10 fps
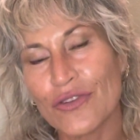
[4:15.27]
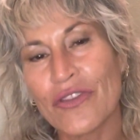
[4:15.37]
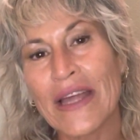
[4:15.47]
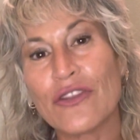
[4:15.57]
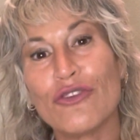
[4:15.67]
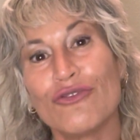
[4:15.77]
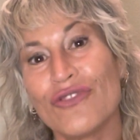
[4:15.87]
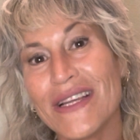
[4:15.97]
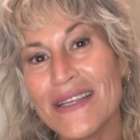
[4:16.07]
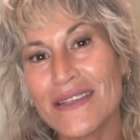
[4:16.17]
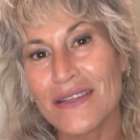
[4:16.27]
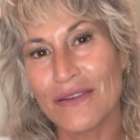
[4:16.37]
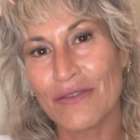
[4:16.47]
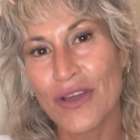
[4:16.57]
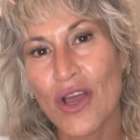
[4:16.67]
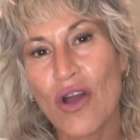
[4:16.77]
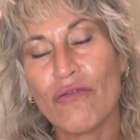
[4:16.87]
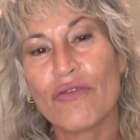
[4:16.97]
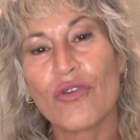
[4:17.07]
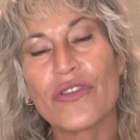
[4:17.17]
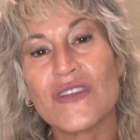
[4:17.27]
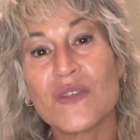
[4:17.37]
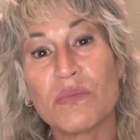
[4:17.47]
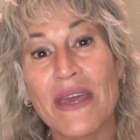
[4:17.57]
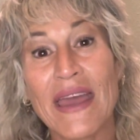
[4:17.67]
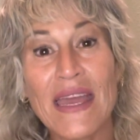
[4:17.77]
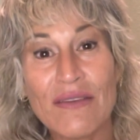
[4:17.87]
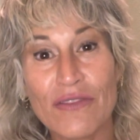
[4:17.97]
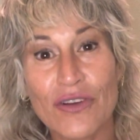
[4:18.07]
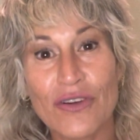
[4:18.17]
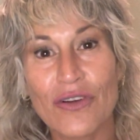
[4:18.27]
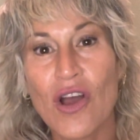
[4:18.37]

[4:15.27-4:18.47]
that the reason for this behavior